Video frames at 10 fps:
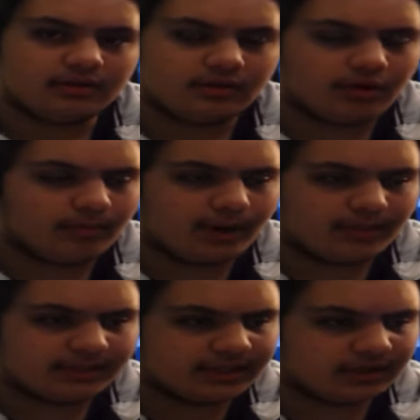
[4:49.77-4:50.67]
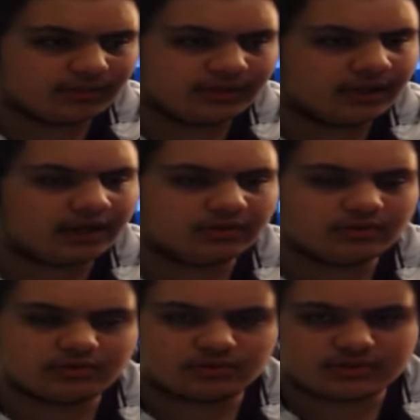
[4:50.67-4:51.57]
Obamacare would not go
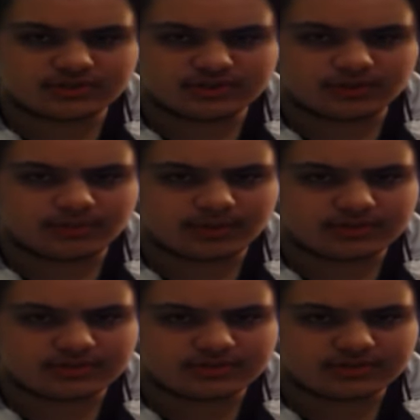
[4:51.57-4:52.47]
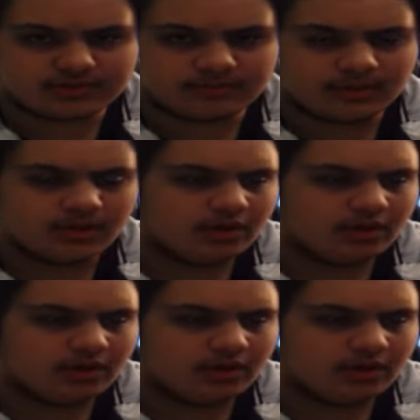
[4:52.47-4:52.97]
towards a single payer system,